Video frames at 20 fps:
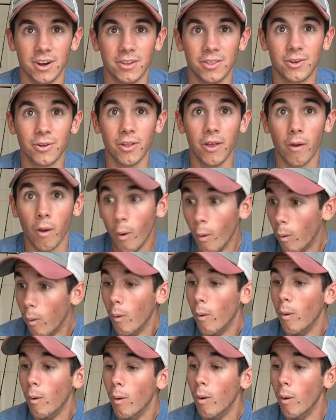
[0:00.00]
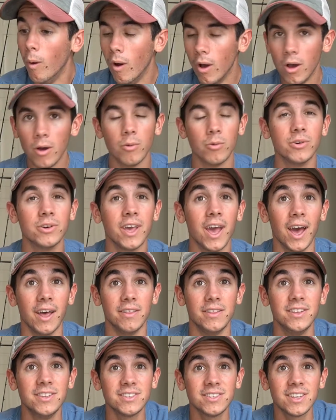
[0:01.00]
And they're like, ooh. Well, yeah,
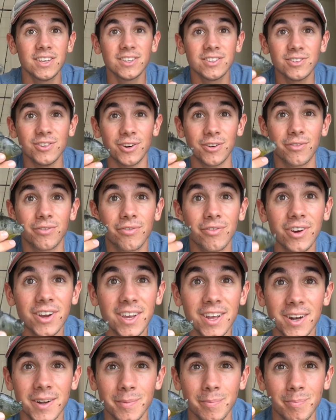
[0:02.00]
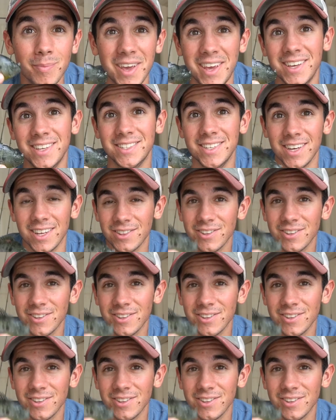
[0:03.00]
these things look freaking amazing.